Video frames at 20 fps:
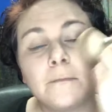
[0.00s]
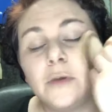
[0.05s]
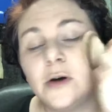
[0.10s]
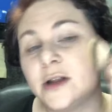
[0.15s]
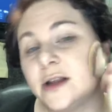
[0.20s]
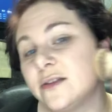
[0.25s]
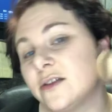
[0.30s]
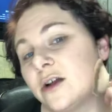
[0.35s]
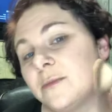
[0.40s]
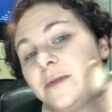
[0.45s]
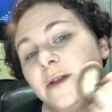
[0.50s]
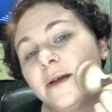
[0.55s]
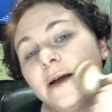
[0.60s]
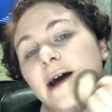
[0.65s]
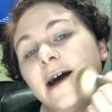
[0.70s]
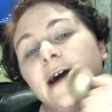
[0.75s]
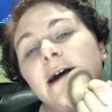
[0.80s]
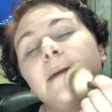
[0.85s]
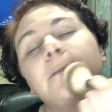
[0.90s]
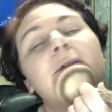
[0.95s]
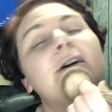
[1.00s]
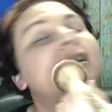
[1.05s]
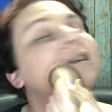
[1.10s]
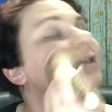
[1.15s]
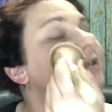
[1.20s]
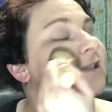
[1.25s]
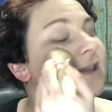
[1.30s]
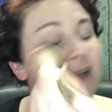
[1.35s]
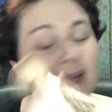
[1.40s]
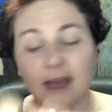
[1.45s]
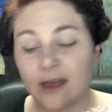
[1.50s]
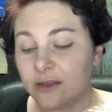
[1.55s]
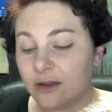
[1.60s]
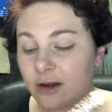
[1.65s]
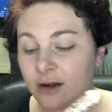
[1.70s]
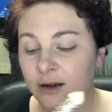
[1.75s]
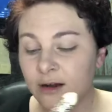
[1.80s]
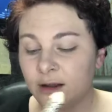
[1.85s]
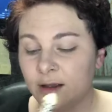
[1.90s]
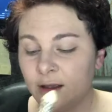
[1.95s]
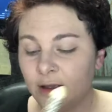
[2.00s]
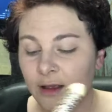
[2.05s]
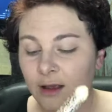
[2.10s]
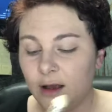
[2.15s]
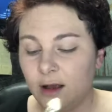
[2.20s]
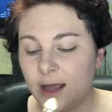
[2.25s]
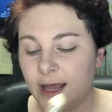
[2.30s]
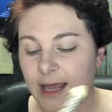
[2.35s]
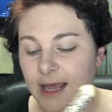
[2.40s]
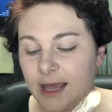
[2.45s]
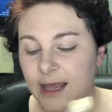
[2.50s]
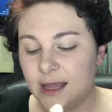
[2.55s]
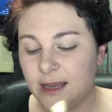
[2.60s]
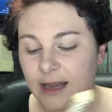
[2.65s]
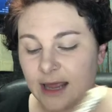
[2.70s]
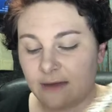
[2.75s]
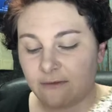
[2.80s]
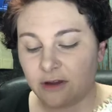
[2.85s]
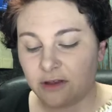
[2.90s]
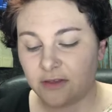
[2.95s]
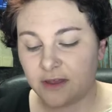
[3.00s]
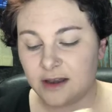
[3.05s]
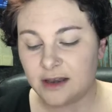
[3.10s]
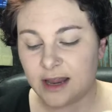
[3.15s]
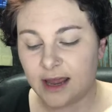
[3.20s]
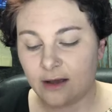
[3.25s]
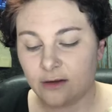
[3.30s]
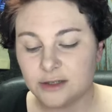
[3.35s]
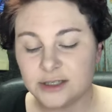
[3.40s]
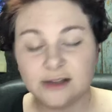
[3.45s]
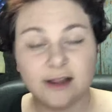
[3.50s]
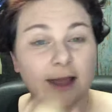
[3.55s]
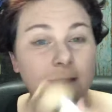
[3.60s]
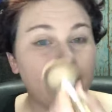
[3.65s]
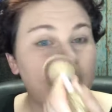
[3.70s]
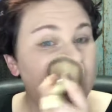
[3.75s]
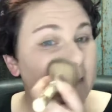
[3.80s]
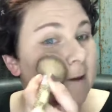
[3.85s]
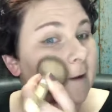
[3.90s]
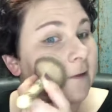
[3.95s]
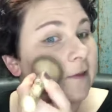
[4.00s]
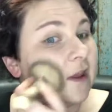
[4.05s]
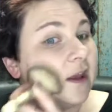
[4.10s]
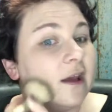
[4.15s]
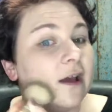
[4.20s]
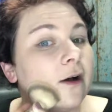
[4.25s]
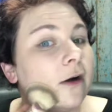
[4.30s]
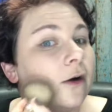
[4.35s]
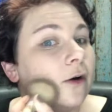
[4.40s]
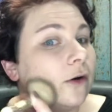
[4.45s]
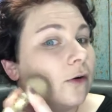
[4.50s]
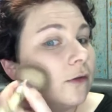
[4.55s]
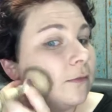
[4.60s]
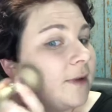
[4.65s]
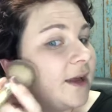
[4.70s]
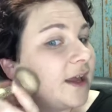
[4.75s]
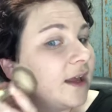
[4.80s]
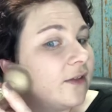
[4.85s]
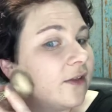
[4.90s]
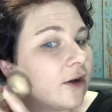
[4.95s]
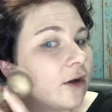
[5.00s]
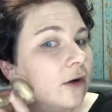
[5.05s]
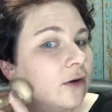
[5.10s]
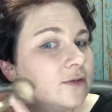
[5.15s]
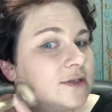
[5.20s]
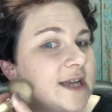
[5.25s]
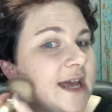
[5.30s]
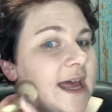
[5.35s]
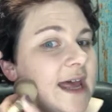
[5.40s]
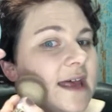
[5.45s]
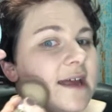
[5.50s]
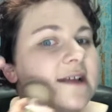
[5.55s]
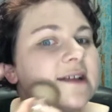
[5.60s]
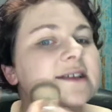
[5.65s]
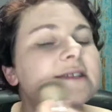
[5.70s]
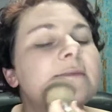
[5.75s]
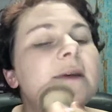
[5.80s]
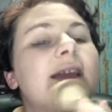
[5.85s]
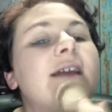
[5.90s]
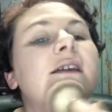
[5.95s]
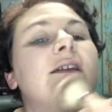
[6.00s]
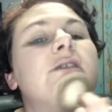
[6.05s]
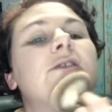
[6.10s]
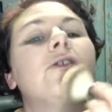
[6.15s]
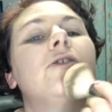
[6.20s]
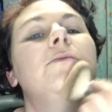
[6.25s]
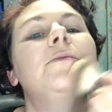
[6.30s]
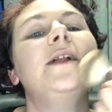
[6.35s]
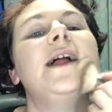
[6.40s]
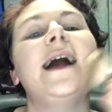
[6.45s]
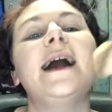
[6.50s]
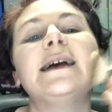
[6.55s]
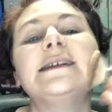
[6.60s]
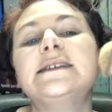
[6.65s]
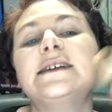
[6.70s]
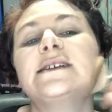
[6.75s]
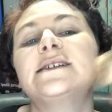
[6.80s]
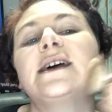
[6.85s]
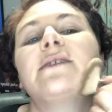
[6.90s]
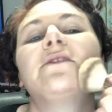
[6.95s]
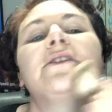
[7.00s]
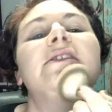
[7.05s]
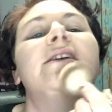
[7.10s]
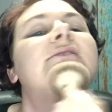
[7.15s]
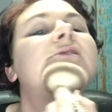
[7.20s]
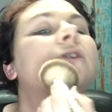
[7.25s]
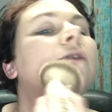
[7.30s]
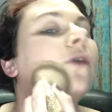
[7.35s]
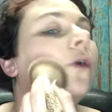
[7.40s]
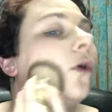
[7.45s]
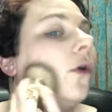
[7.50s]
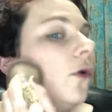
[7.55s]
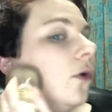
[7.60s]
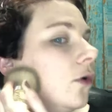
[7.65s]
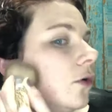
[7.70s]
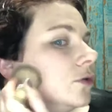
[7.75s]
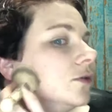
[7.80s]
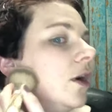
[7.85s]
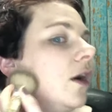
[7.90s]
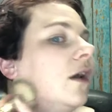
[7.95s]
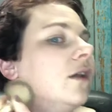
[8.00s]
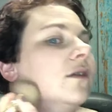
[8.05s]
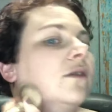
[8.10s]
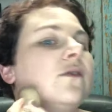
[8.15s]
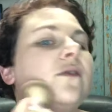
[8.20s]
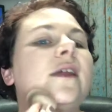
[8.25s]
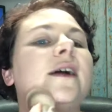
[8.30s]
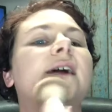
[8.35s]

putting their uh, products together, and everything down to like making the own, making their own tins, making their own plastics, everything to hold all of